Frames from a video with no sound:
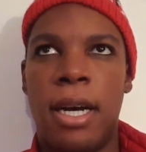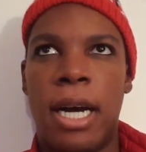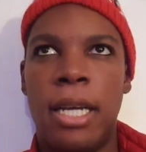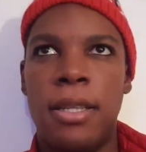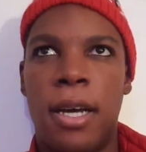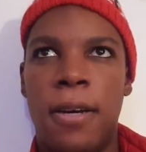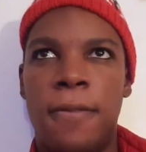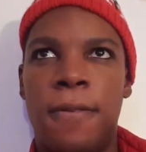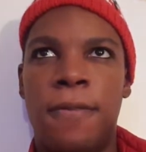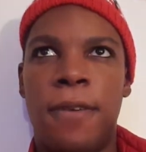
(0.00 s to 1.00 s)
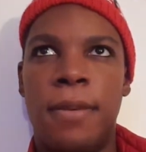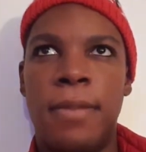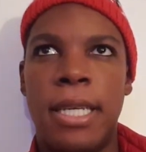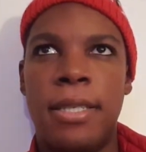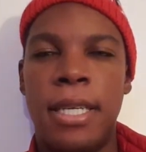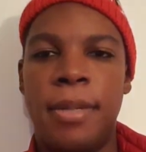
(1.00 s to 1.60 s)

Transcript: I love from this